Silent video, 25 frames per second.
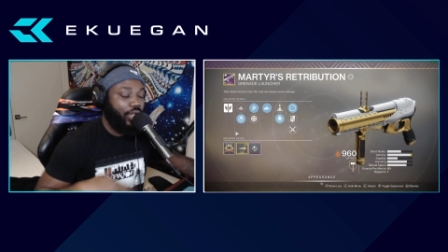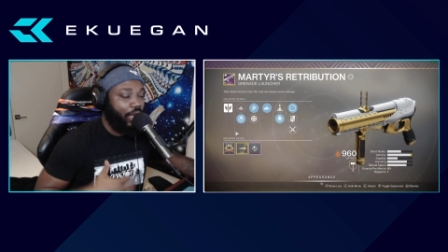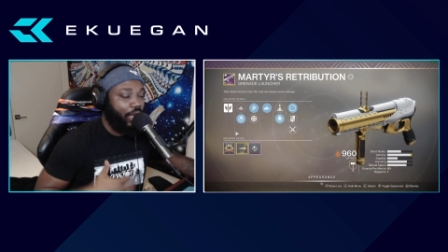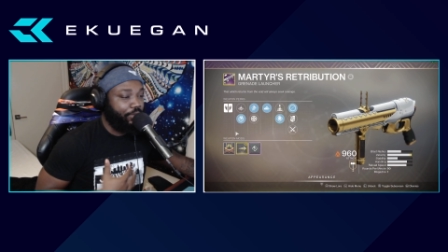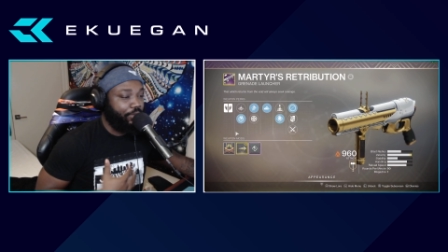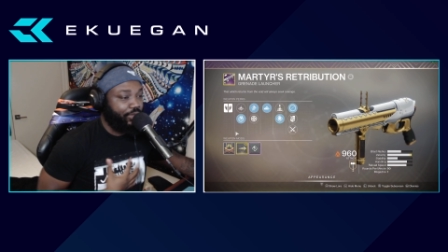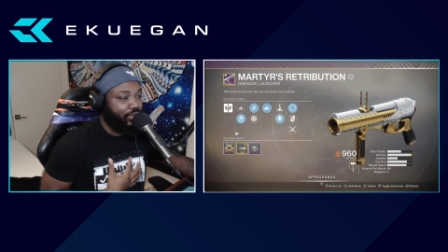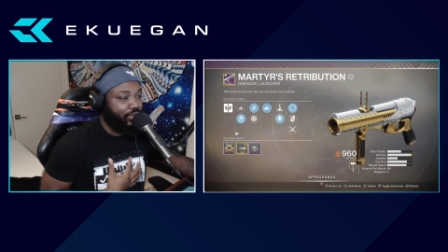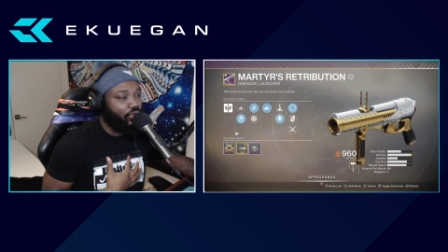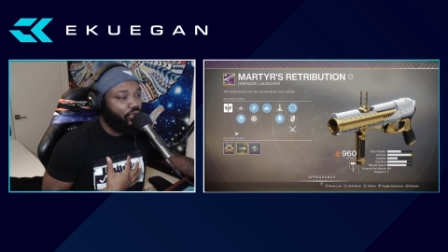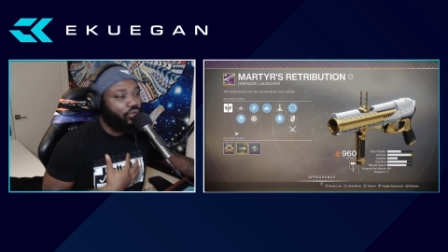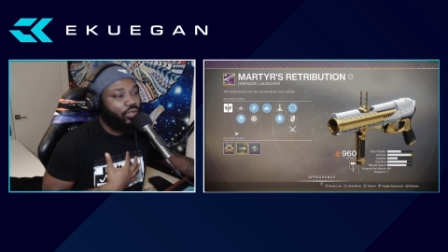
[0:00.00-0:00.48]

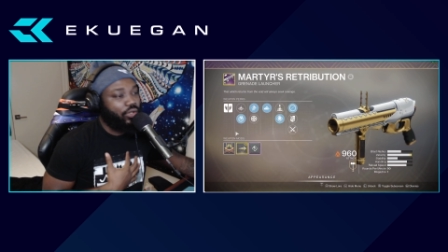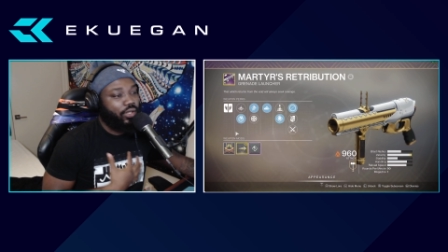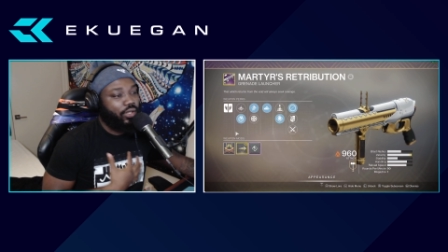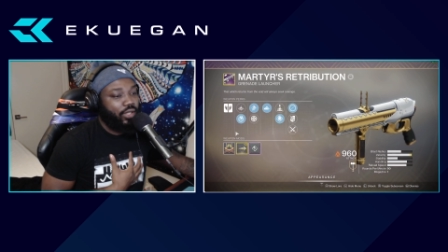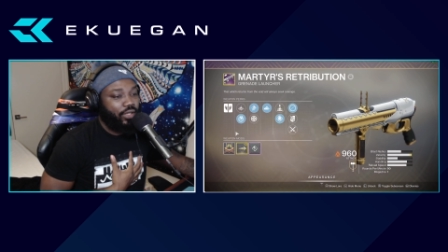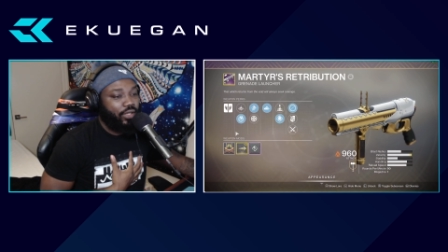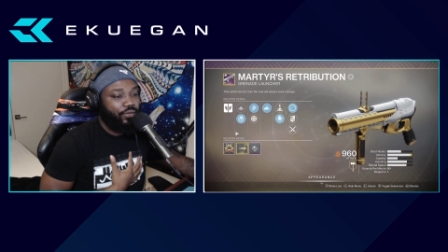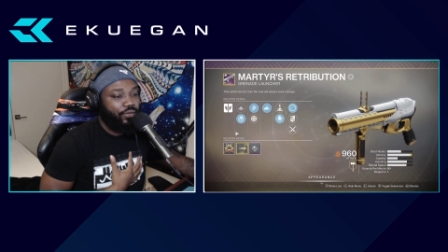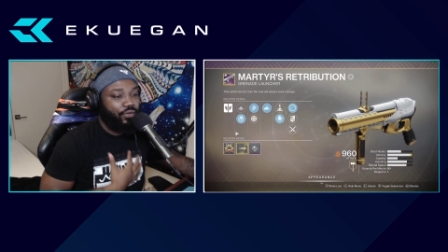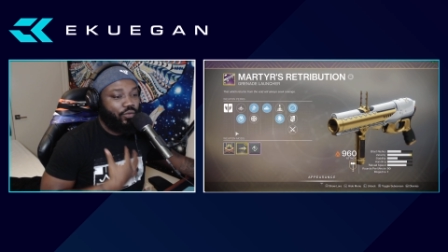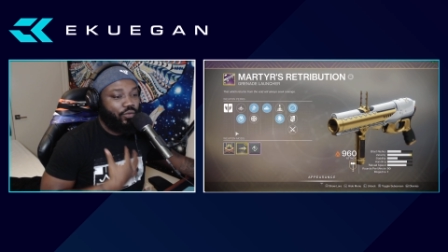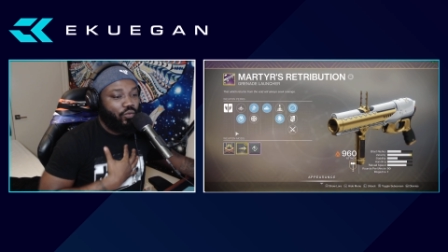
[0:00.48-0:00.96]
I'm still going to
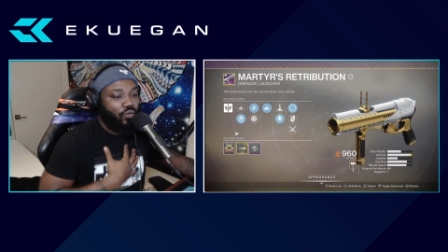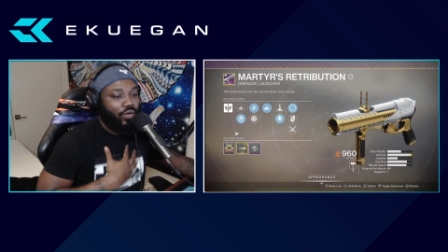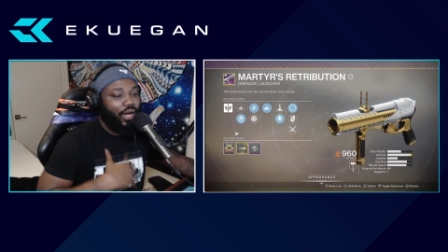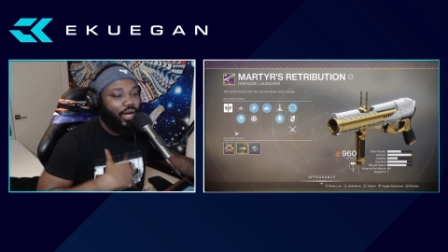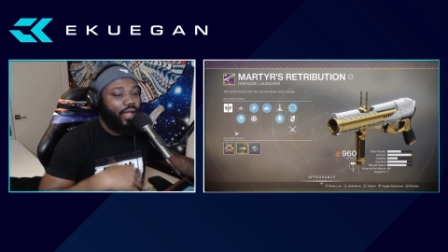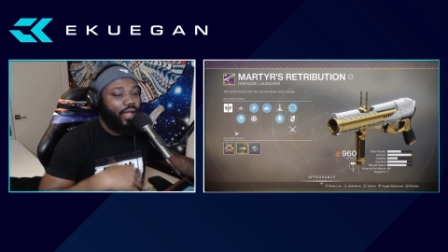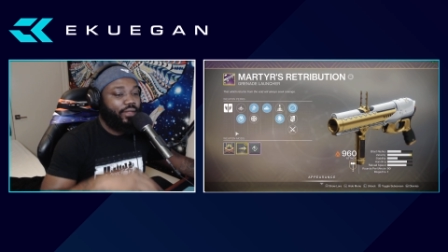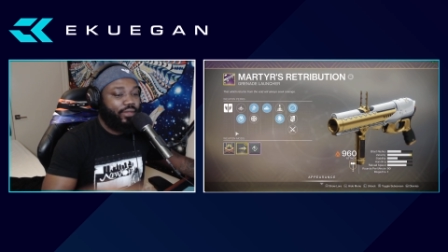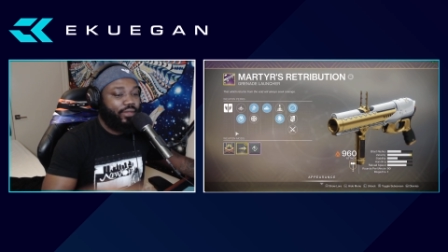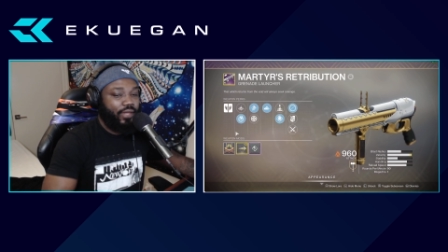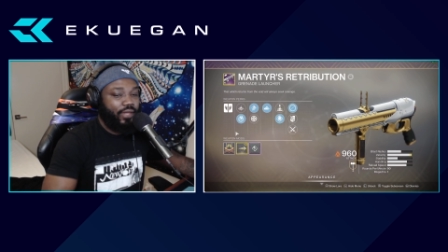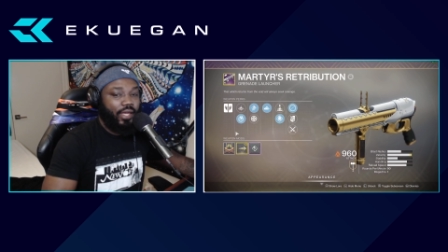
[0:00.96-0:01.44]
give you what
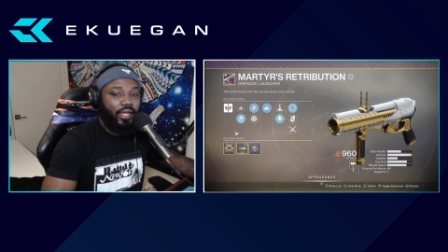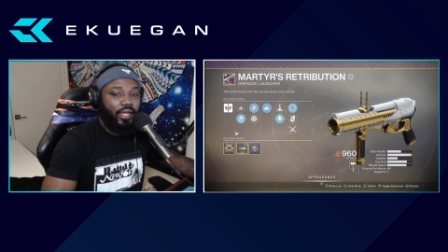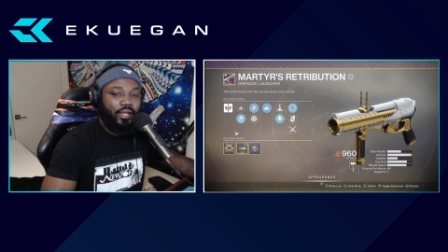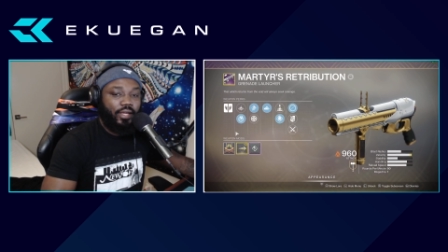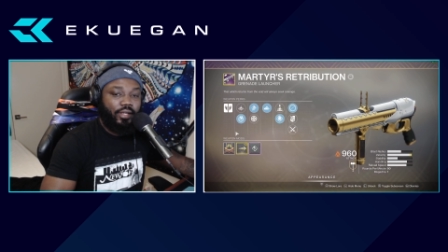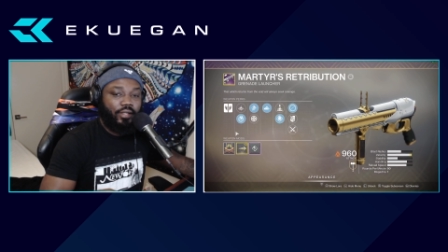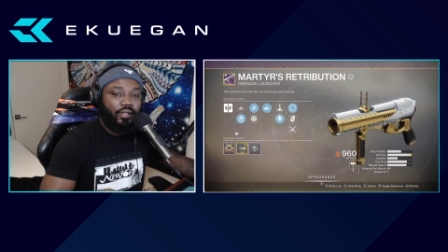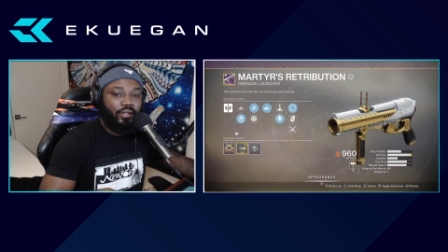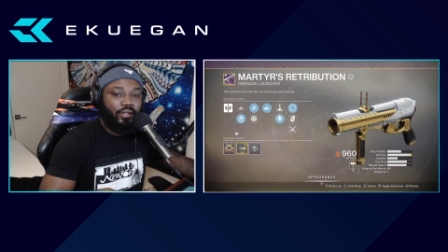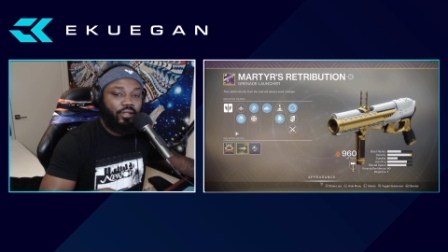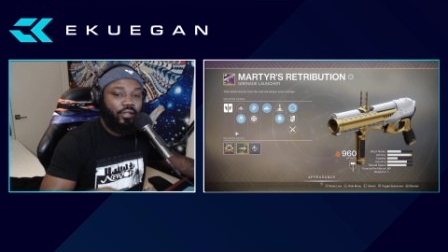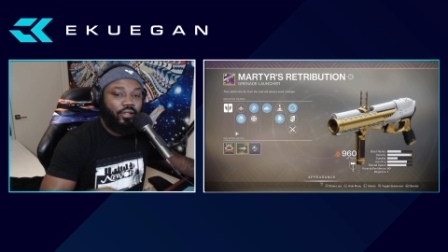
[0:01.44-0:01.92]
I
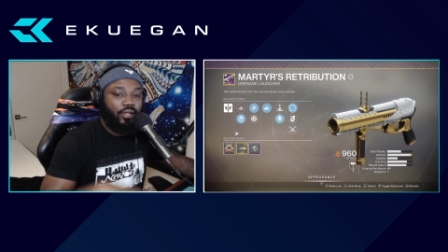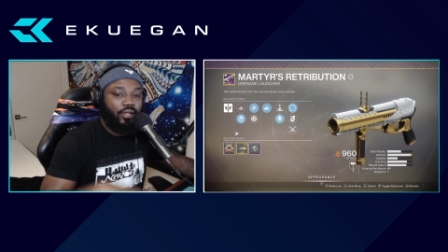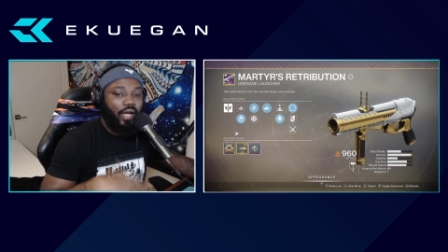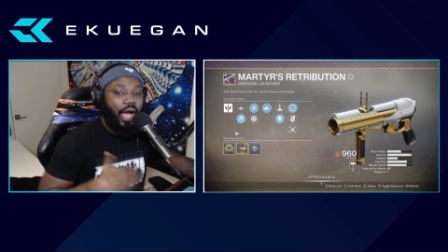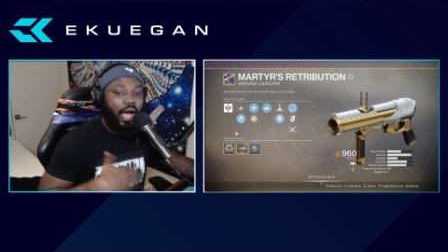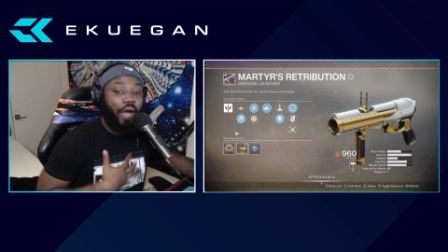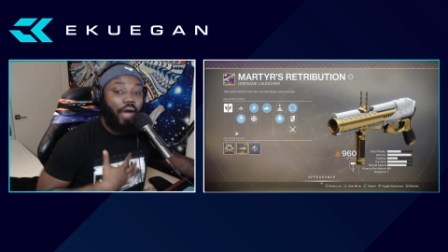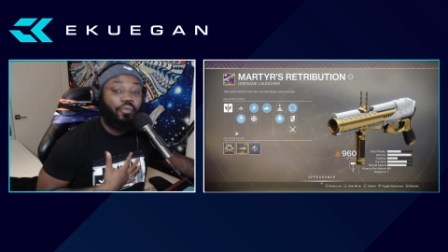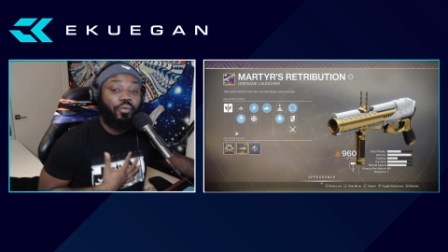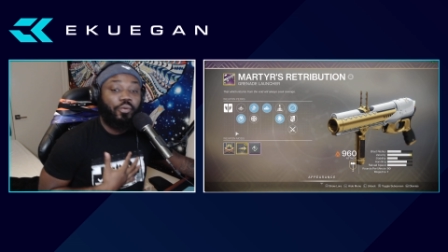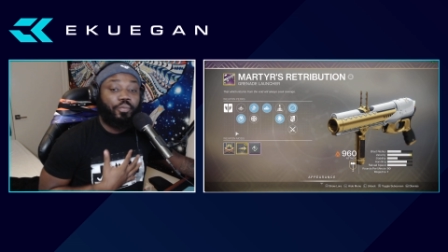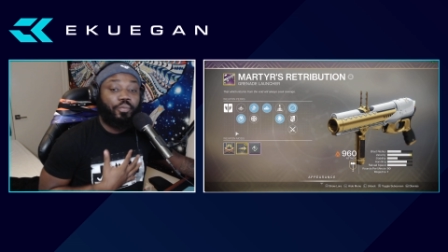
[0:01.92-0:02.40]
think
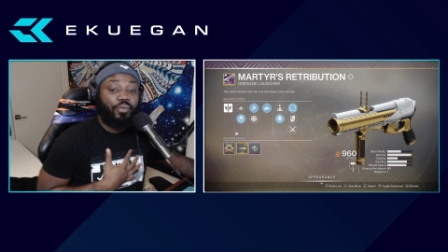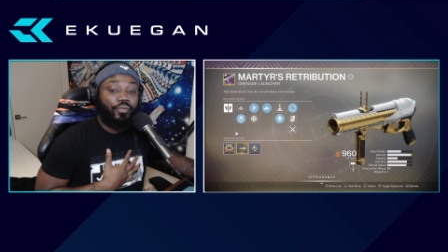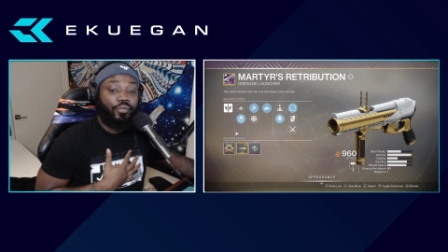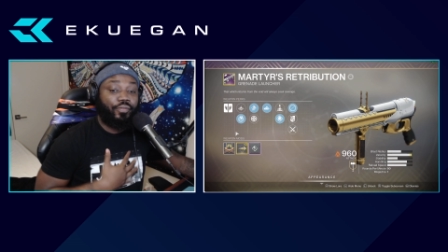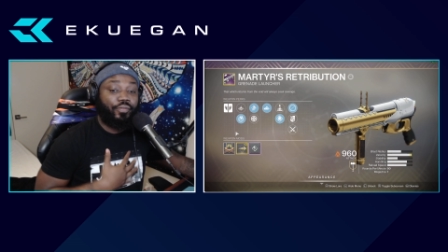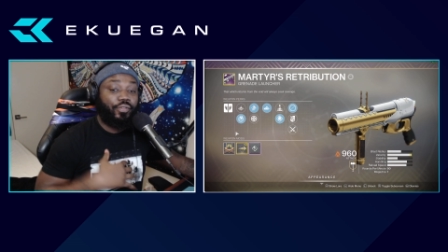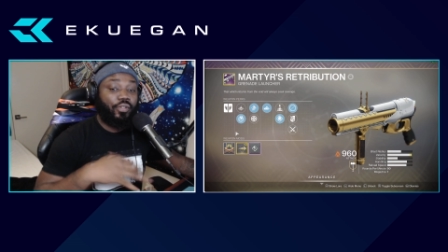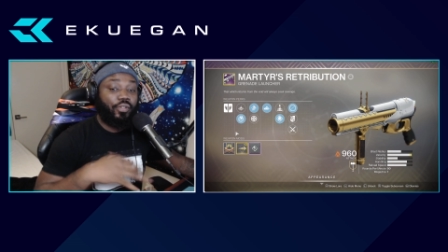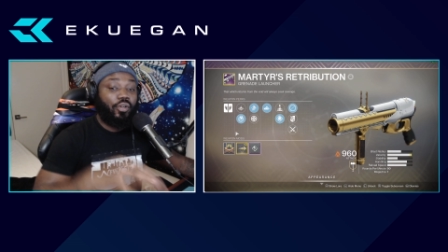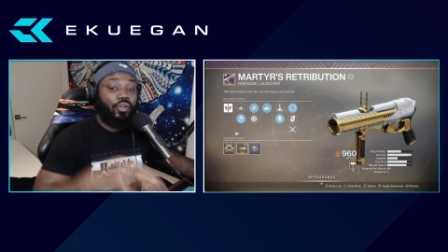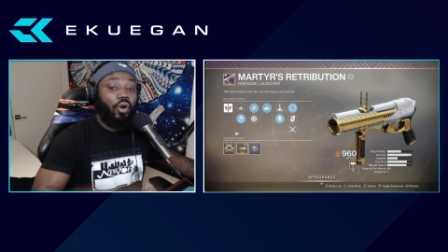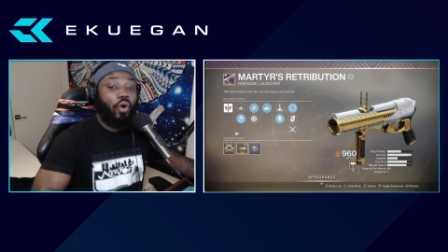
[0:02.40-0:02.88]
I will
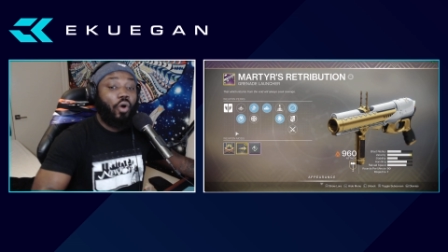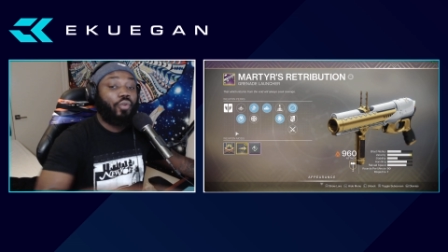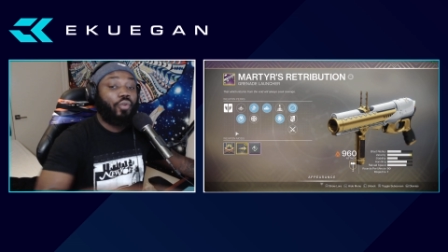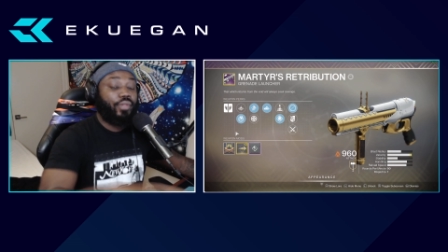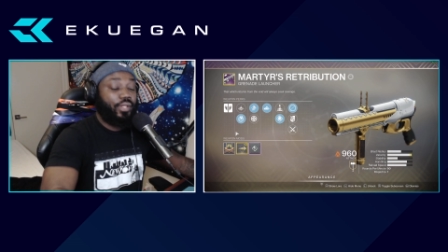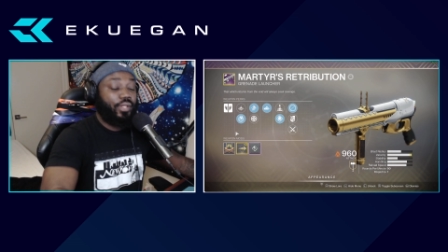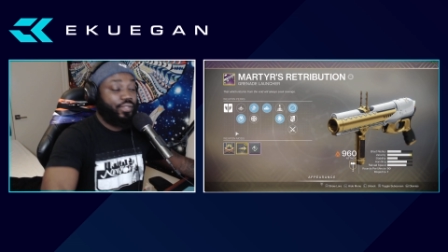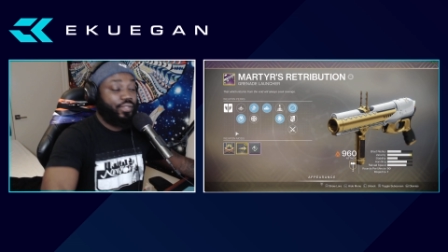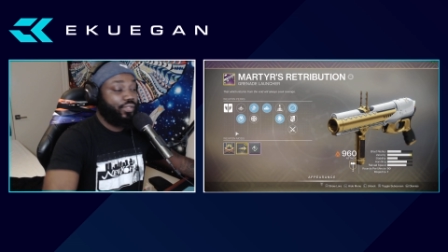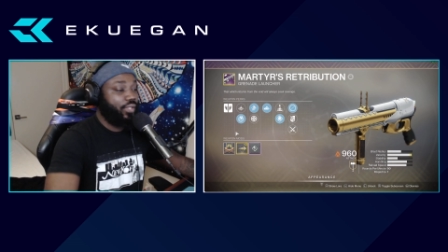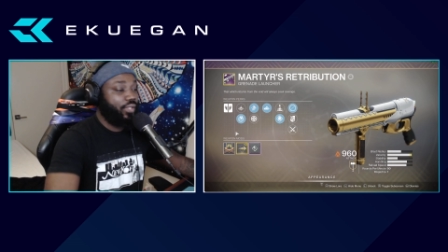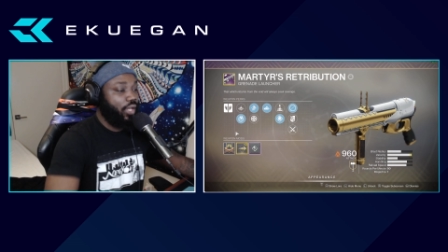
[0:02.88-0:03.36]
prefer on
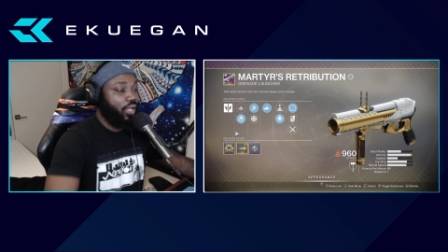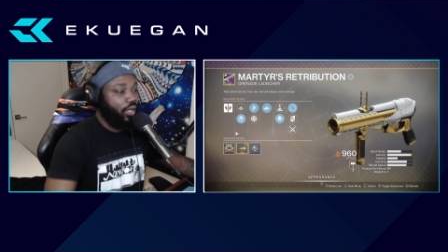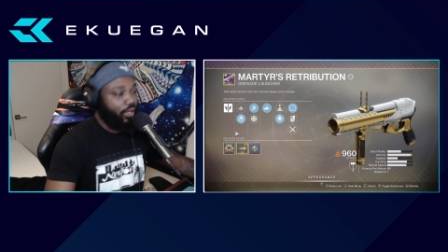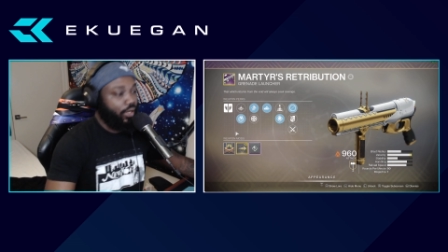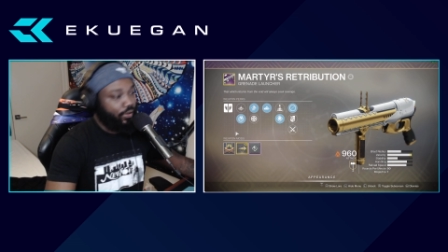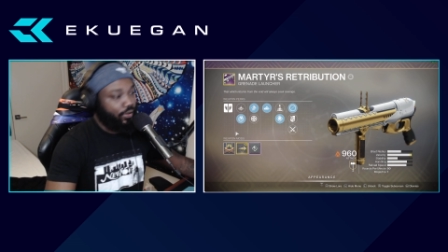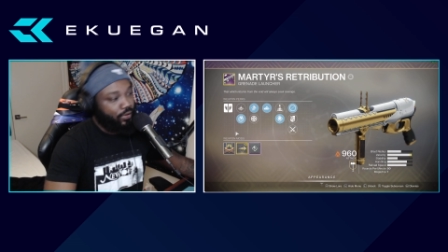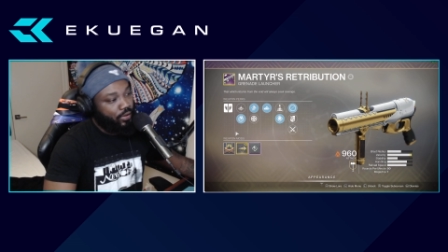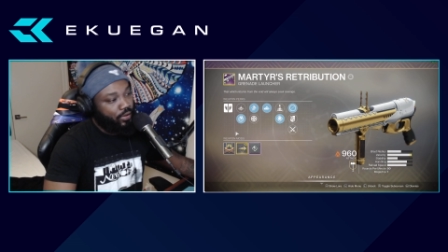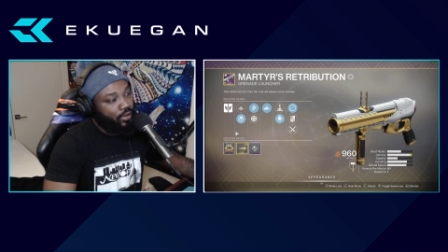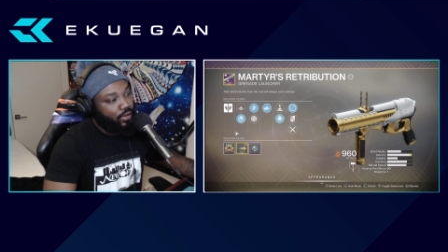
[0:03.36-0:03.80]
this gun.